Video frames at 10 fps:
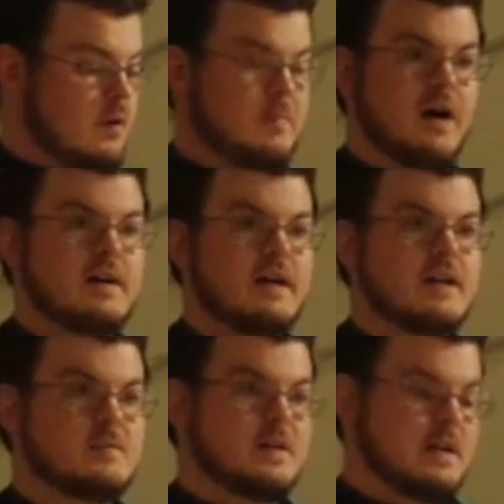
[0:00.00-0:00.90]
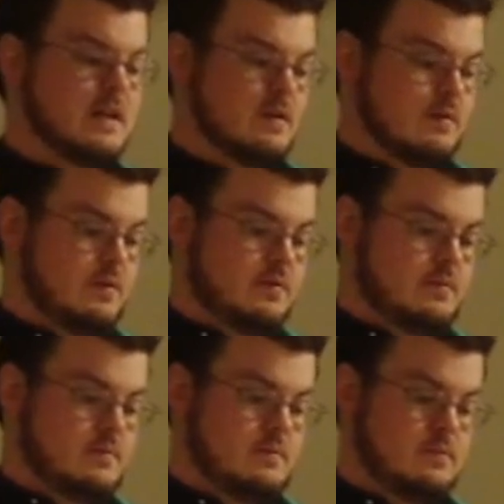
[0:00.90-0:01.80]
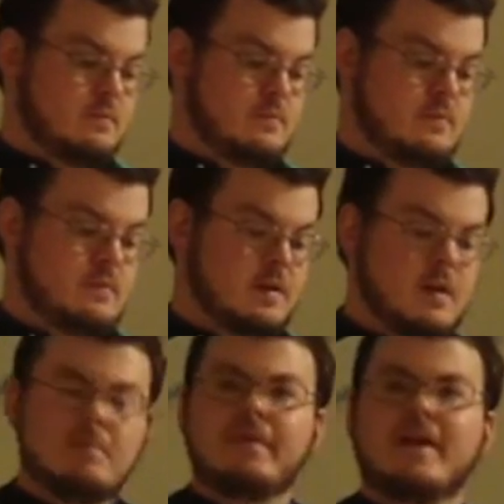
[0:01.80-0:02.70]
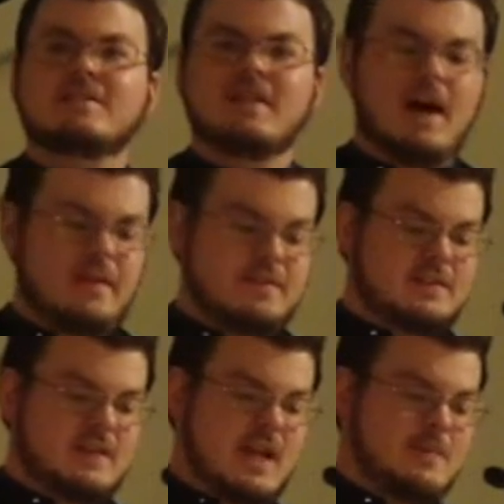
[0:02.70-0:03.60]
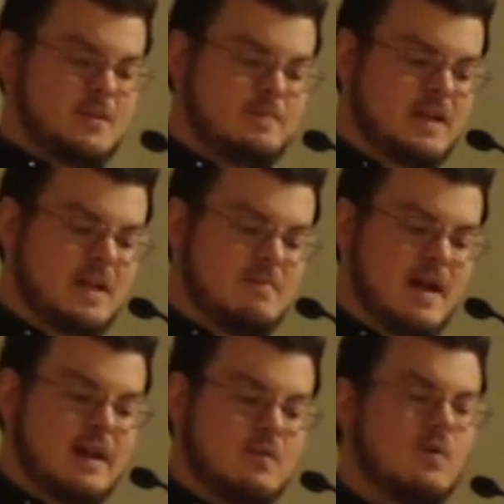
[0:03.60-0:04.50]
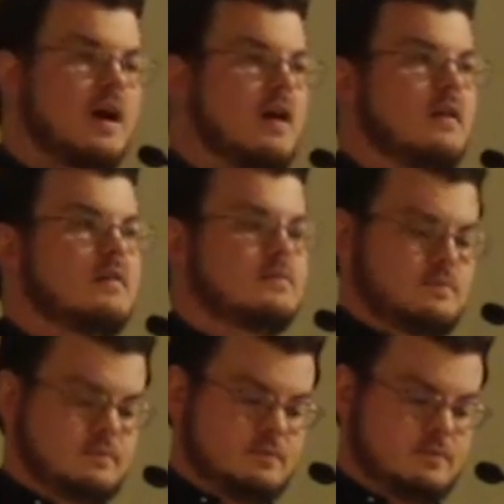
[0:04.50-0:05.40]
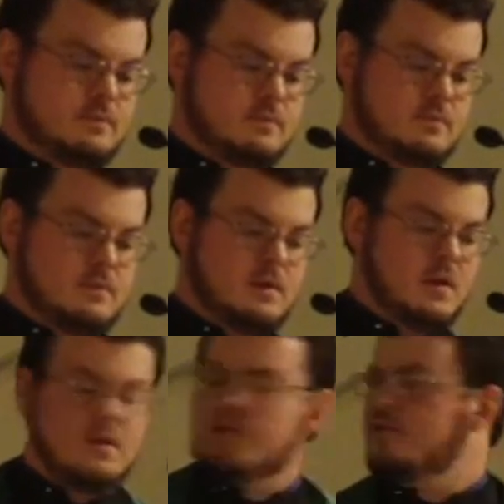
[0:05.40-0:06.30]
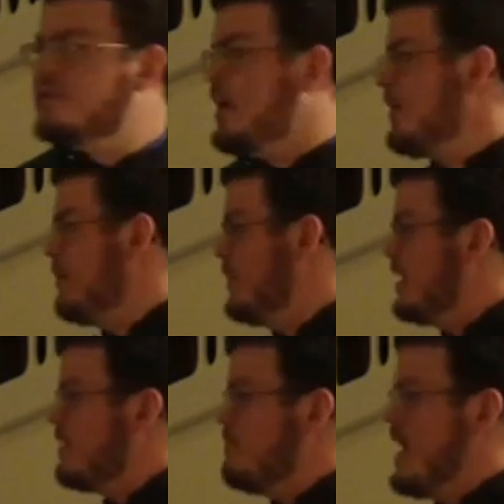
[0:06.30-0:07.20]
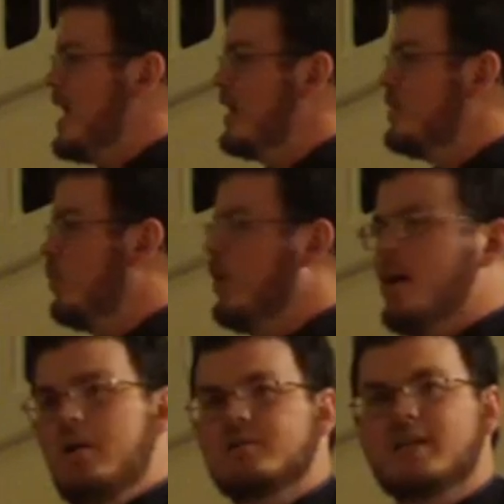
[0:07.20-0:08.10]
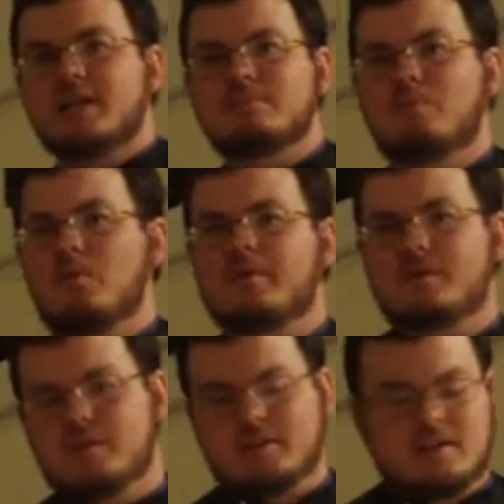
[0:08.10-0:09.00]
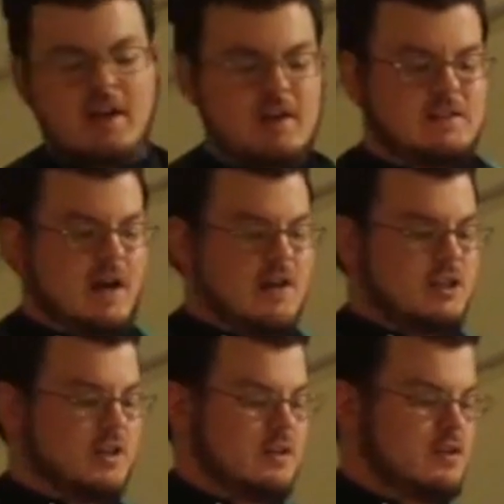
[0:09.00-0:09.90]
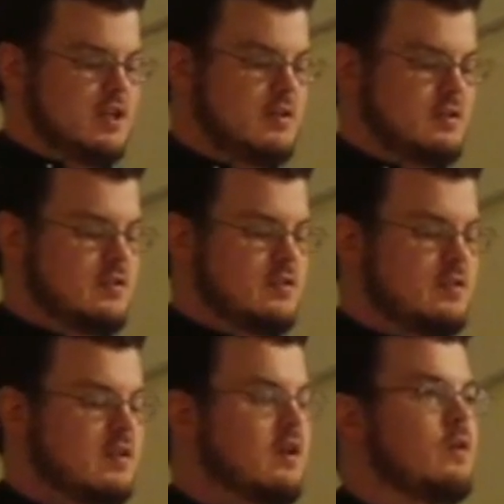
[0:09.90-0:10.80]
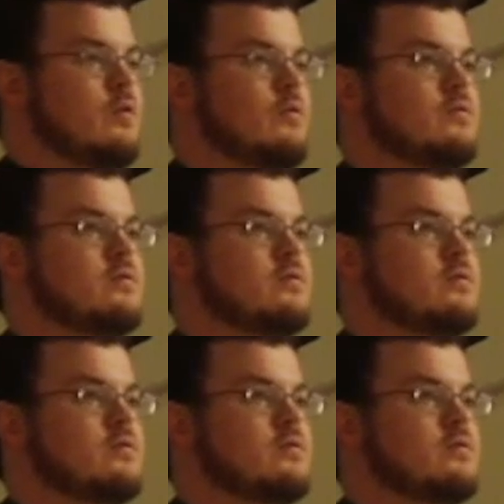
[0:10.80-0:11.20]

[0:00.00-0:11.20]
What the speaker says: Her body has been healed. But that's not the same as being made well. Turns out that being made well takes more than just touching Jesus' clothes.